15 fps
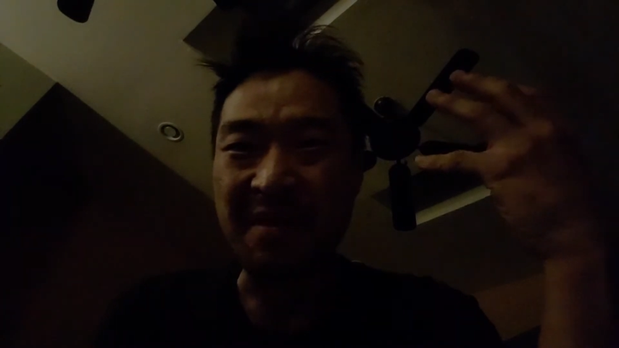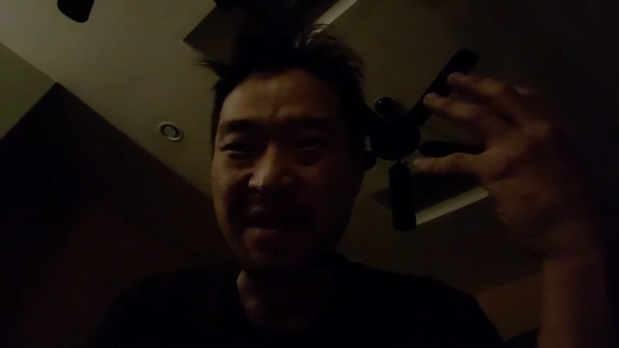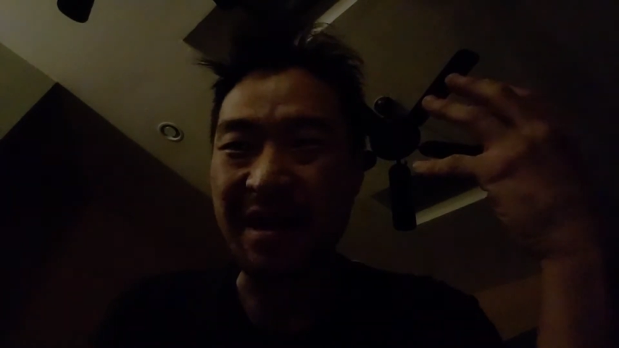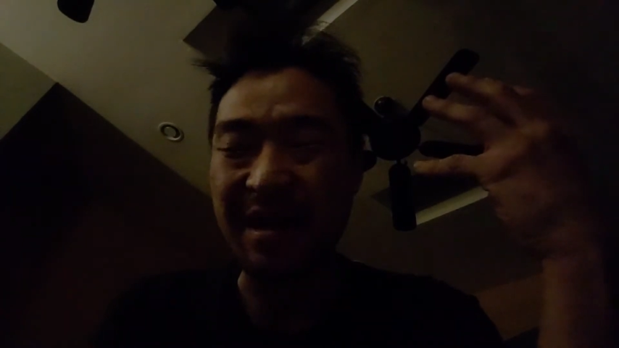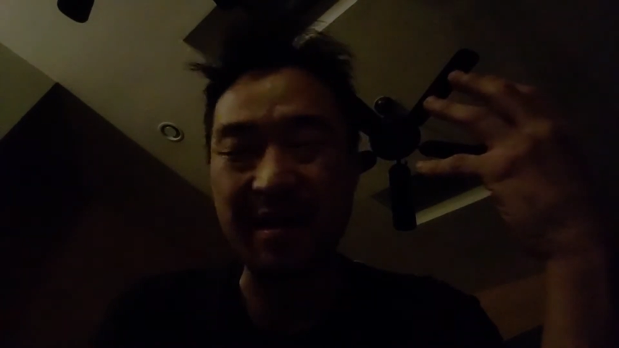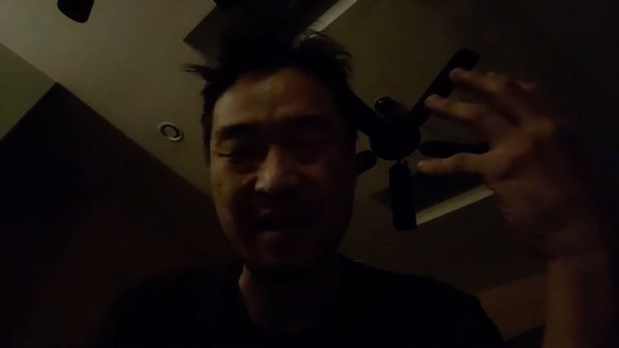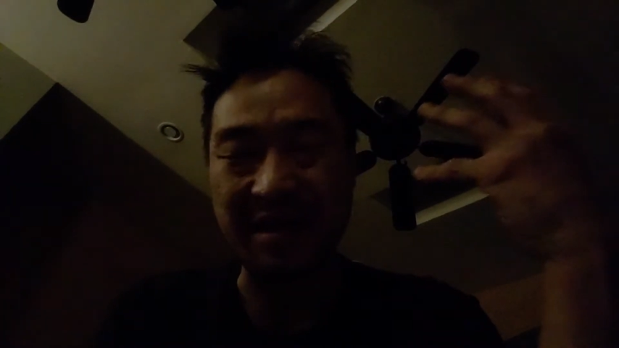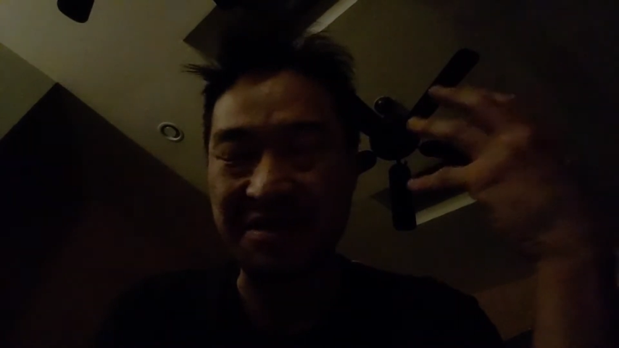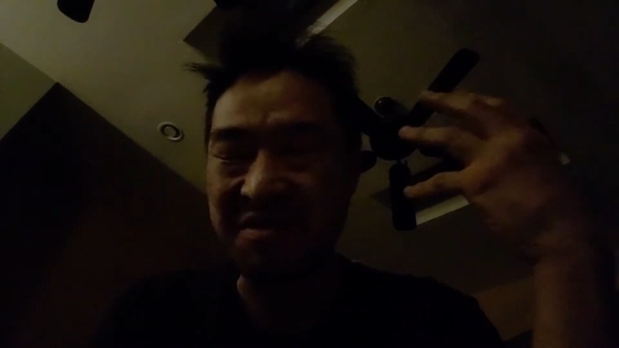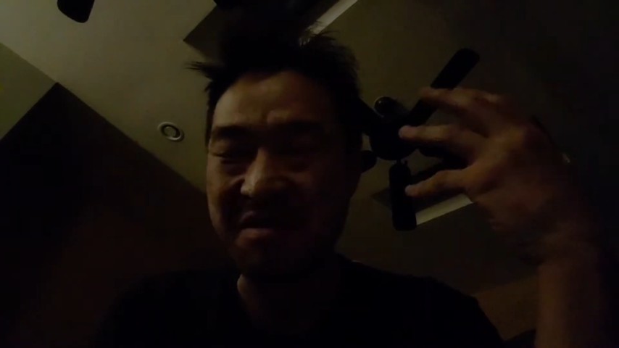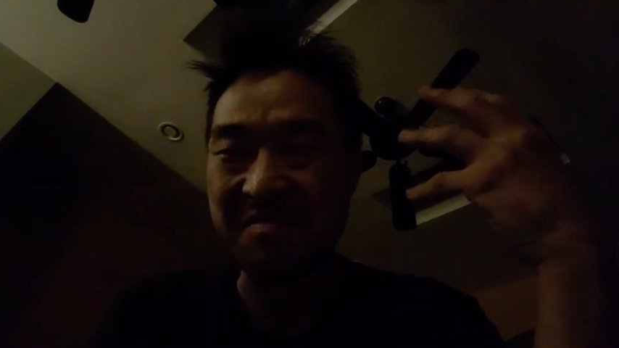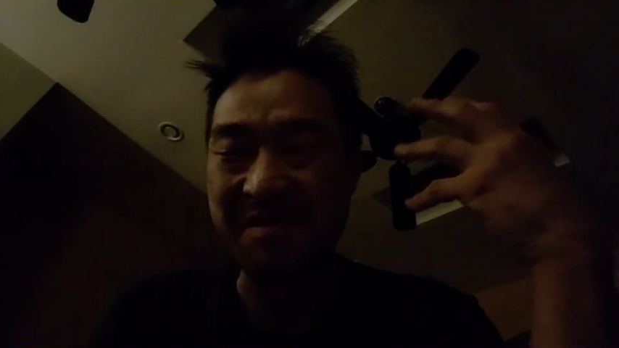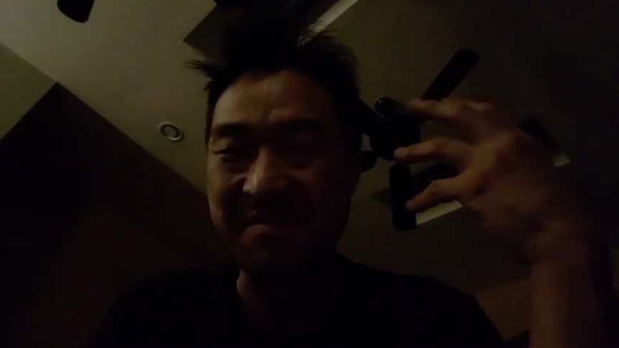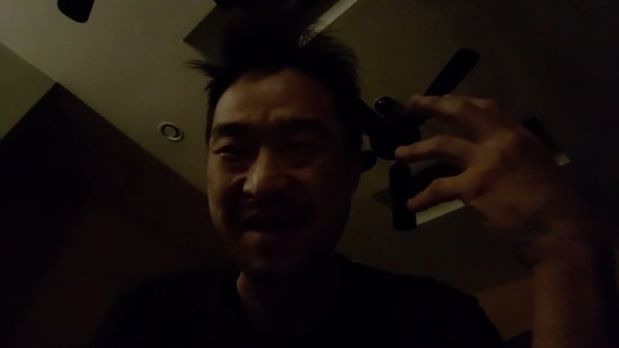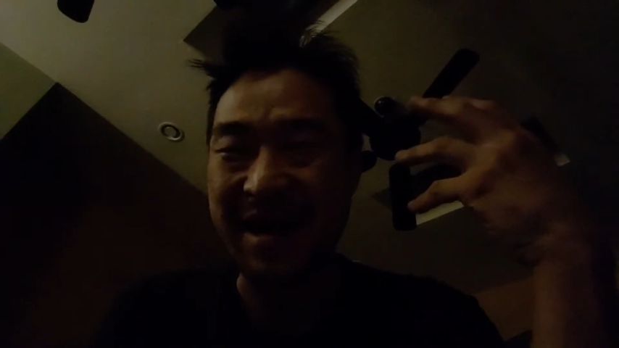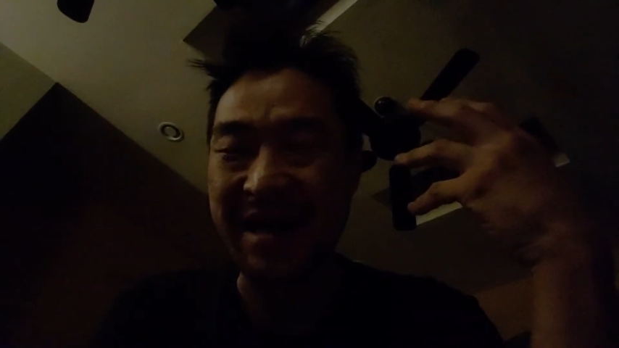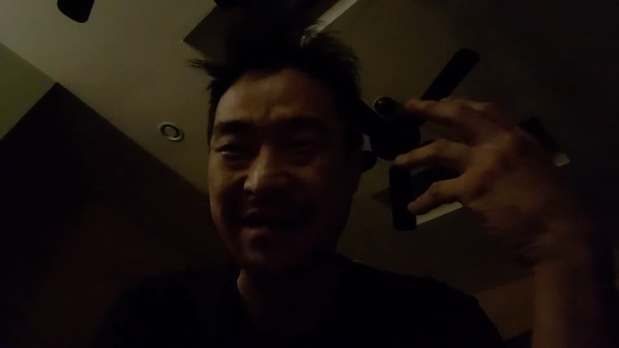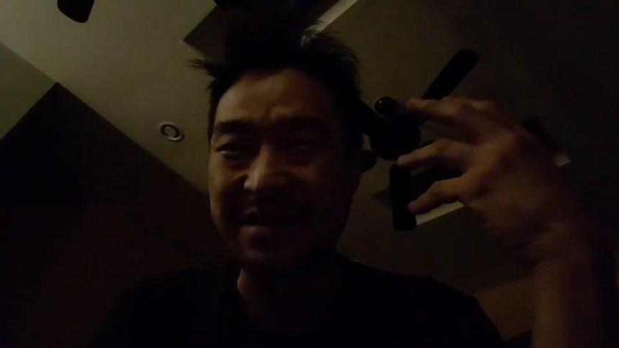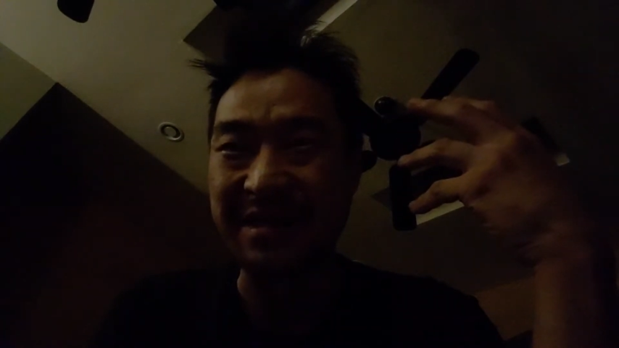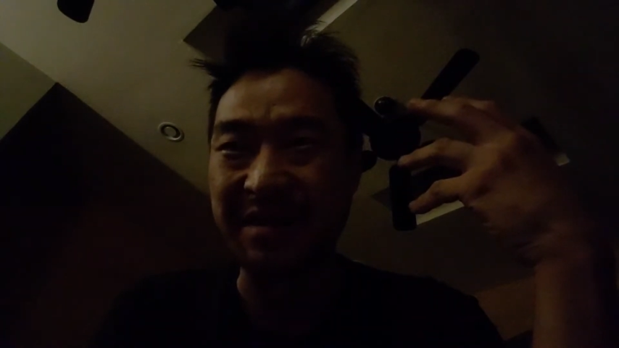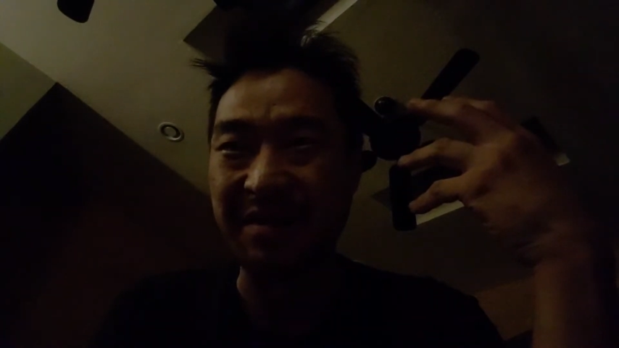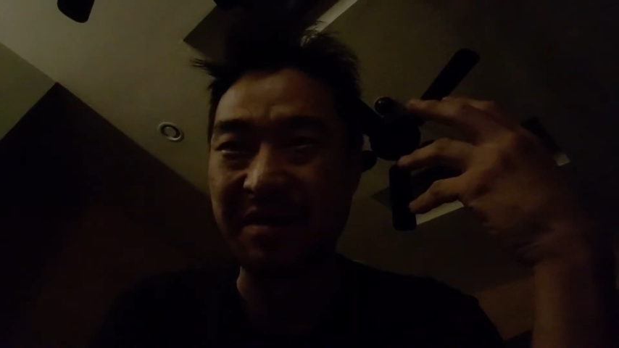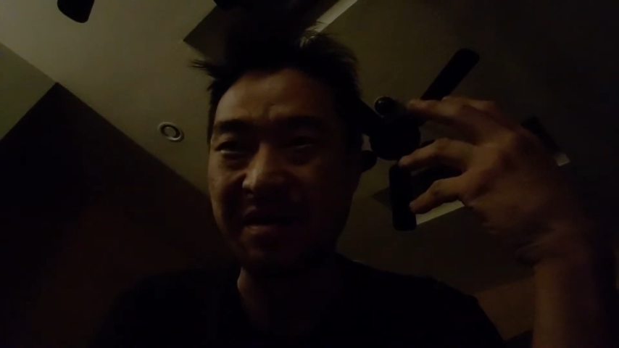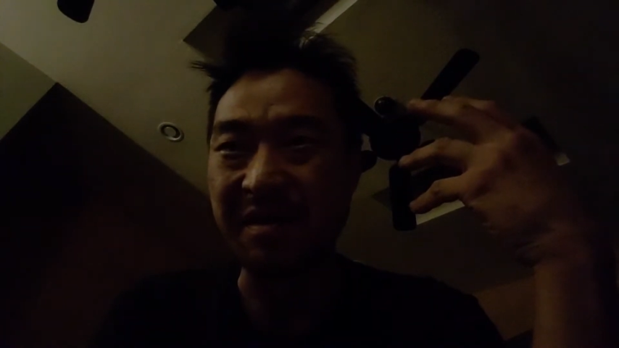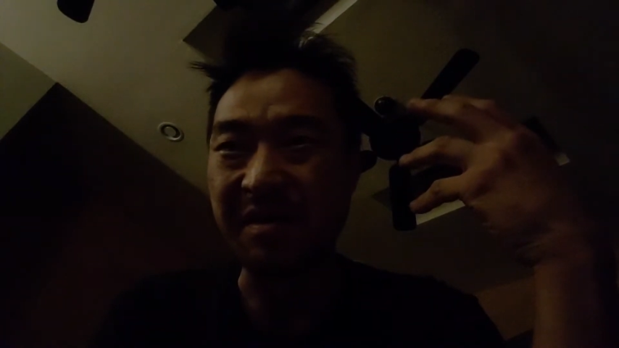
and it like took me back to